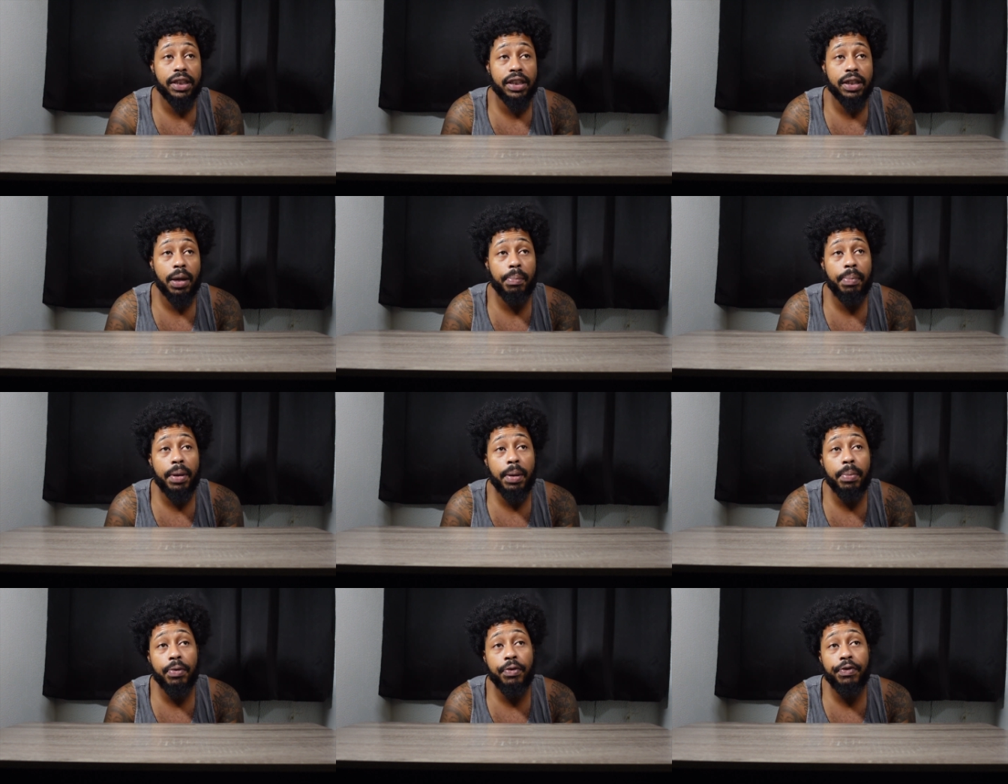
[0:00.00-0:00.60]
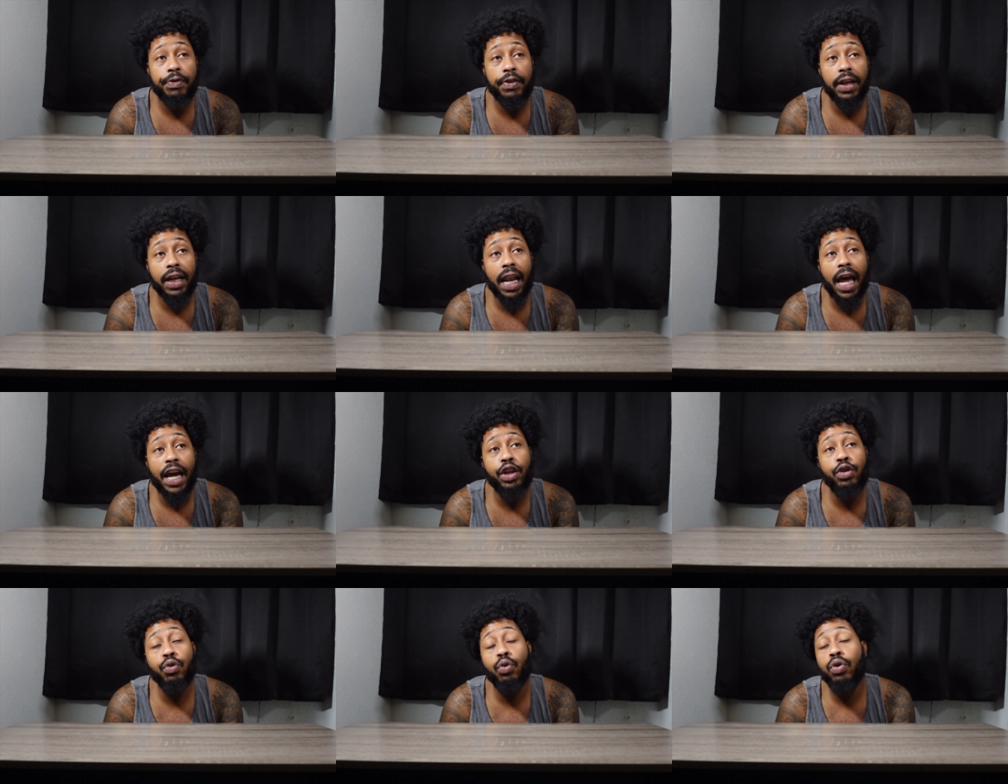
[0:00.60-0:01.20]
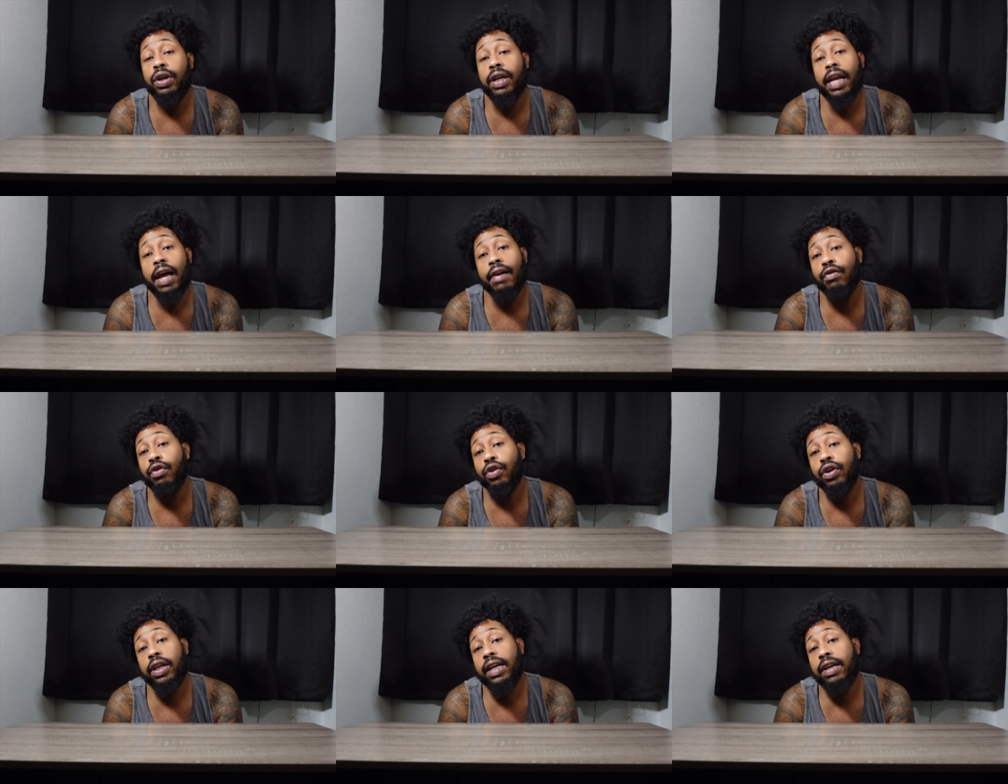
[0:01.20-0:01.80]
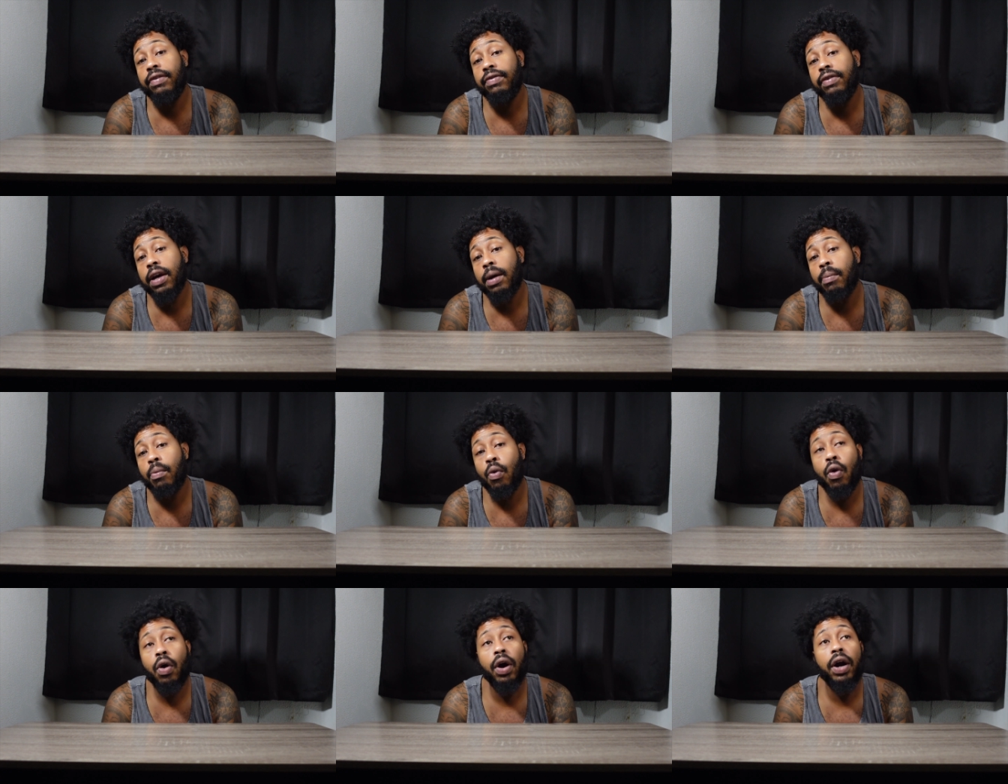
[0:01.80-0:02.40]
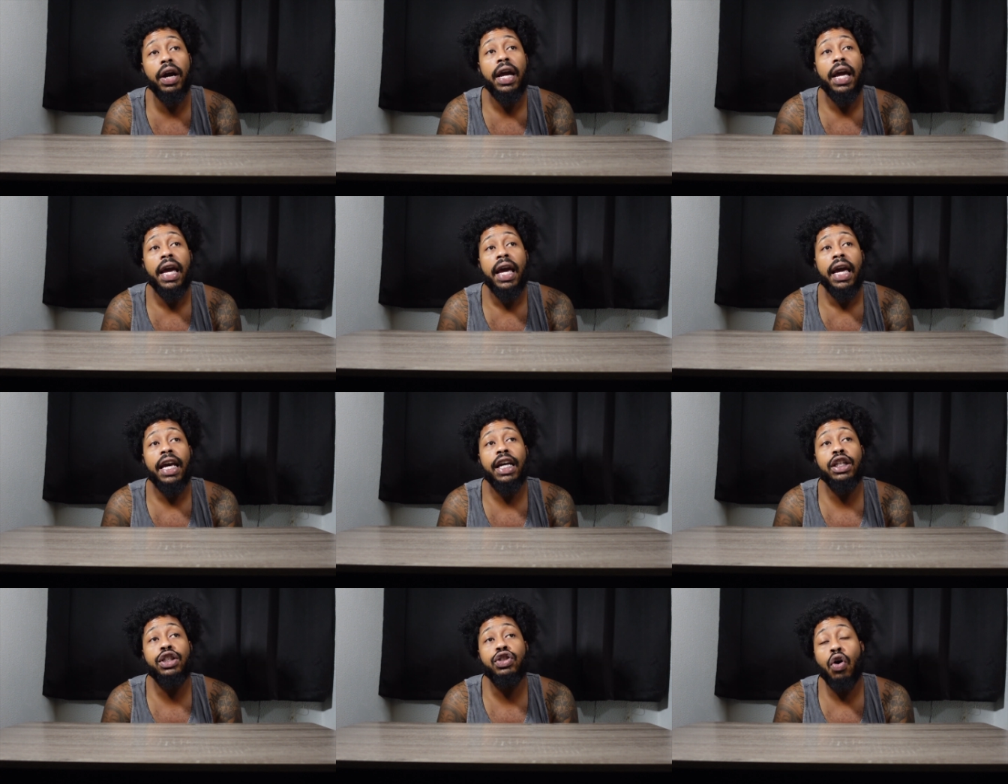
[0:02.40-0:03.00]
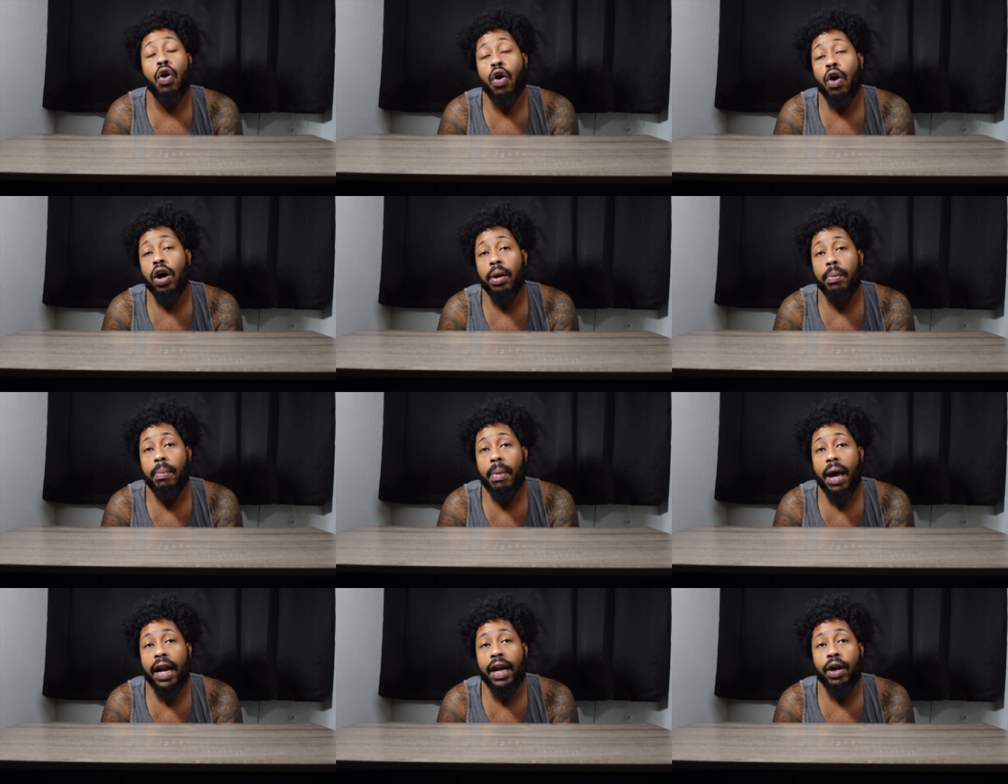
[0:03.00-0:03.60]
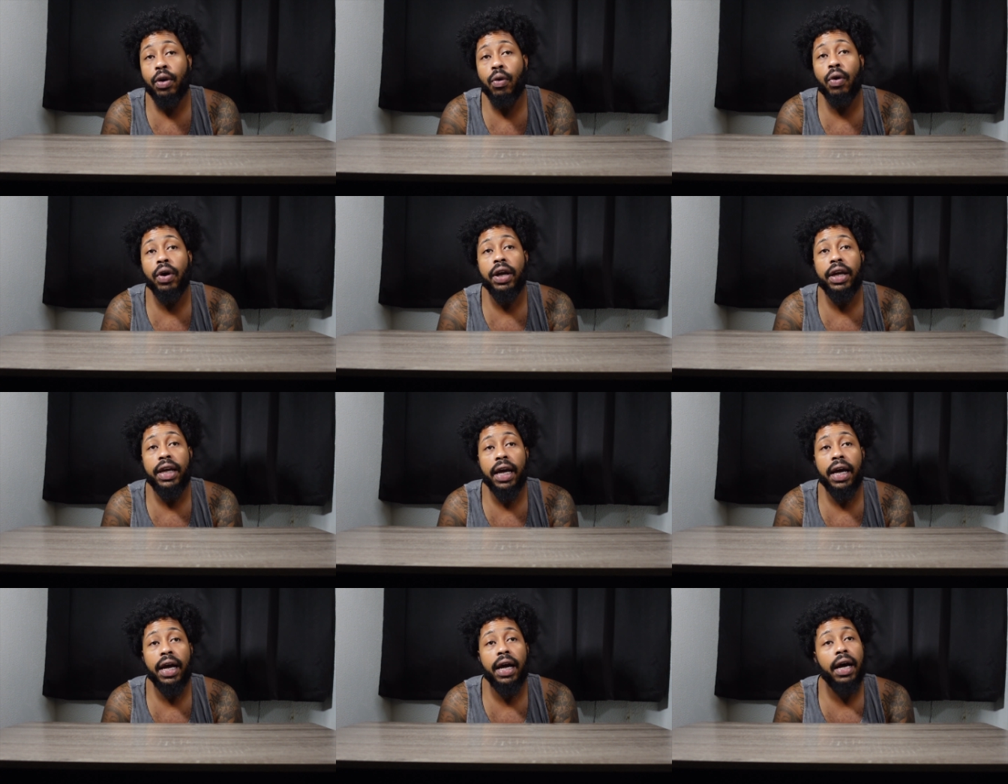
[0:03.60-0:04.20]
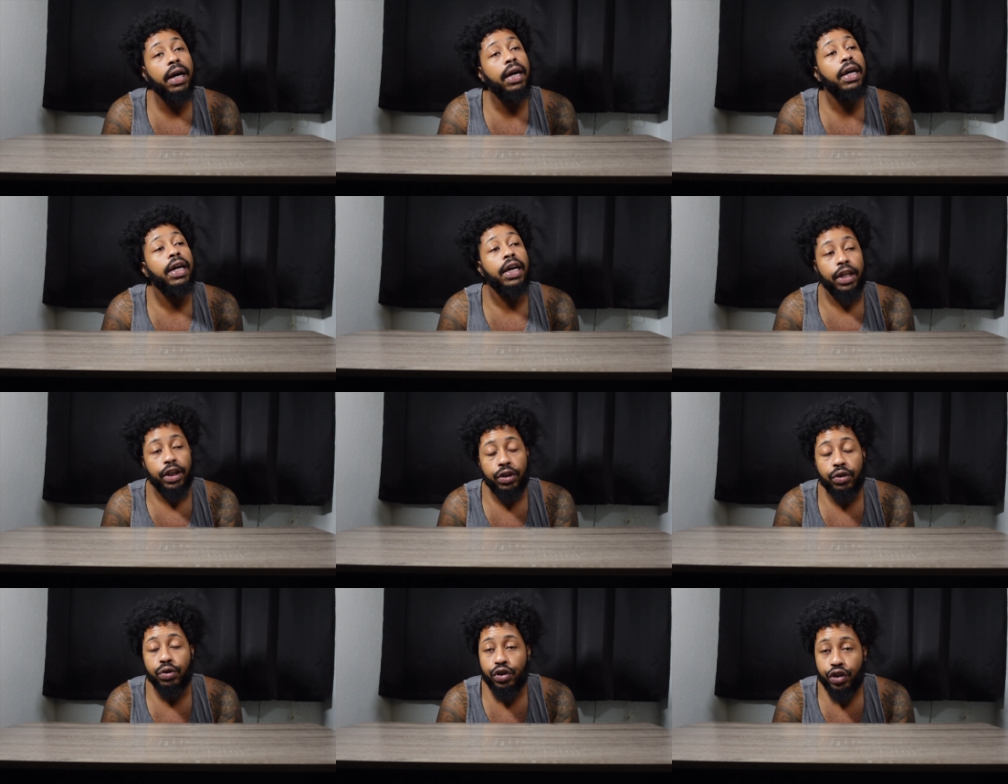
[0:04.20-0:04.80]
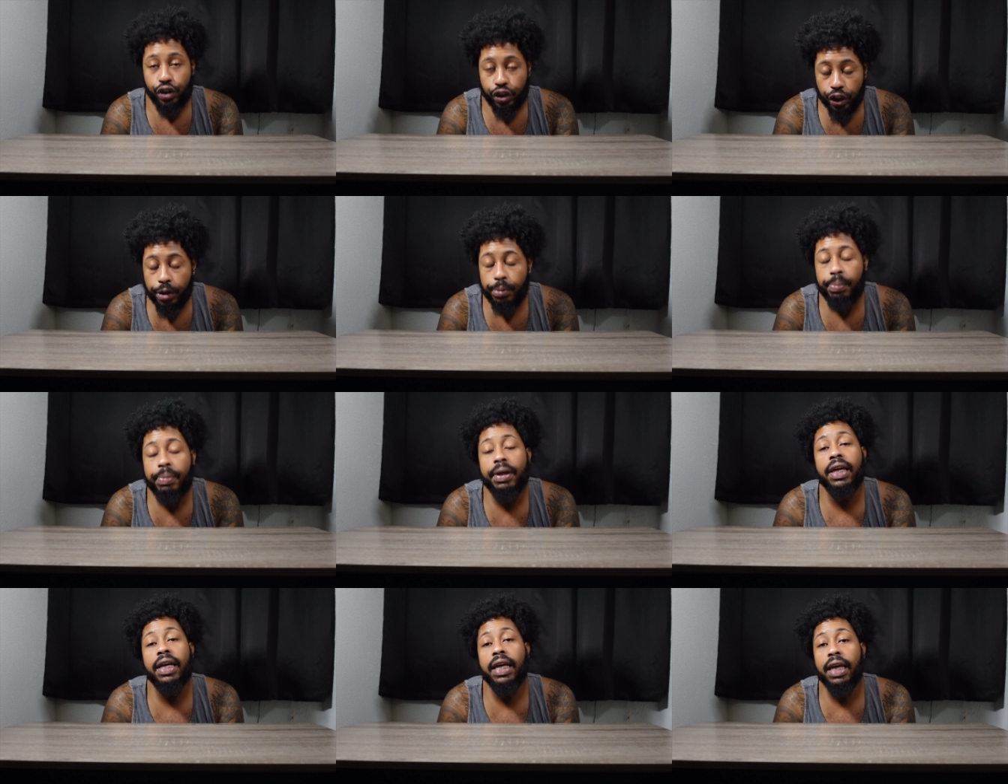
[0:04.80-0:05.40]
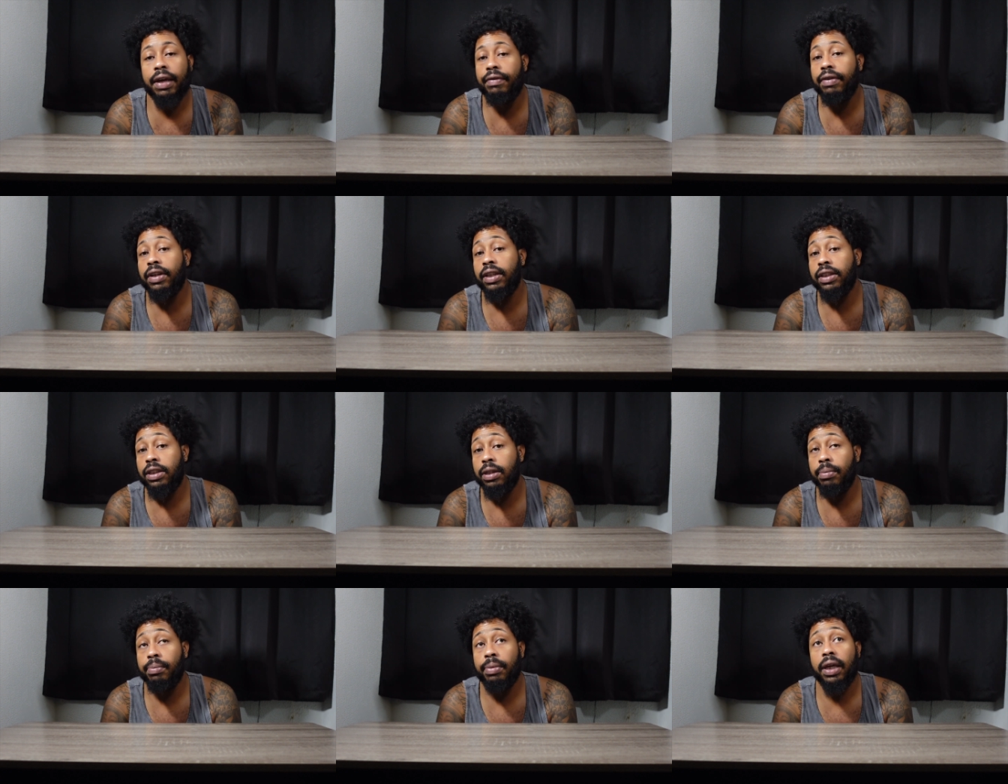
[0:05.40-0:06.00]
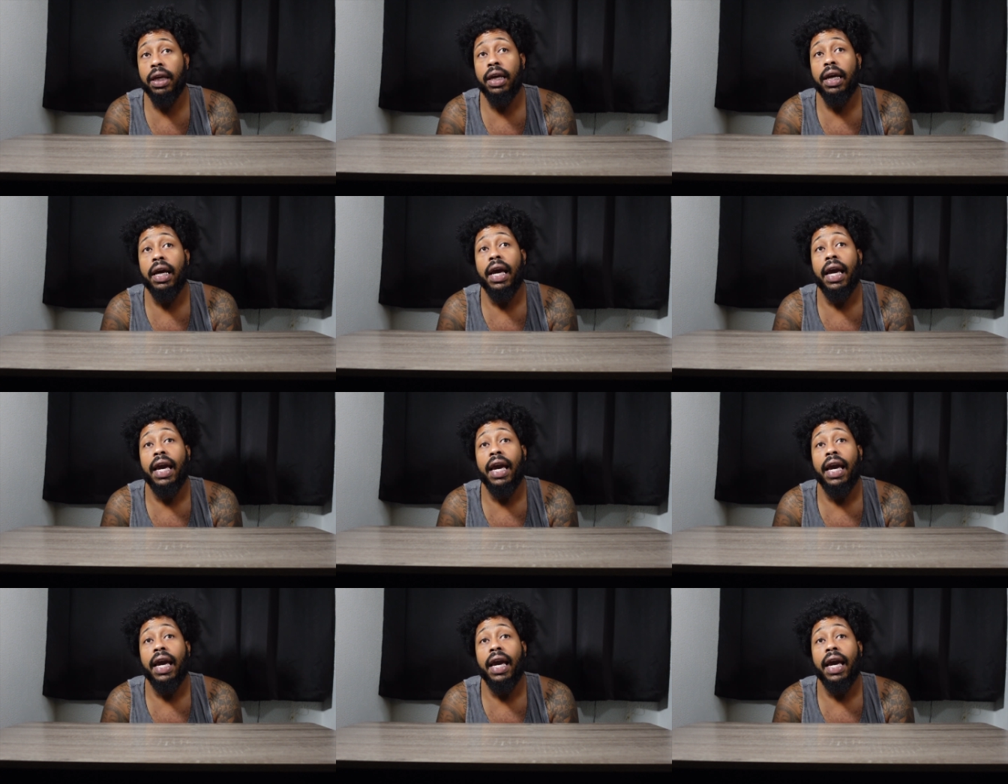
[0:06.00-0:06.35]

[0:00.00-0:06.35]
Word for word: Some people feel like you'll never leave them or it's automatic or, yeah, you should be giving to me.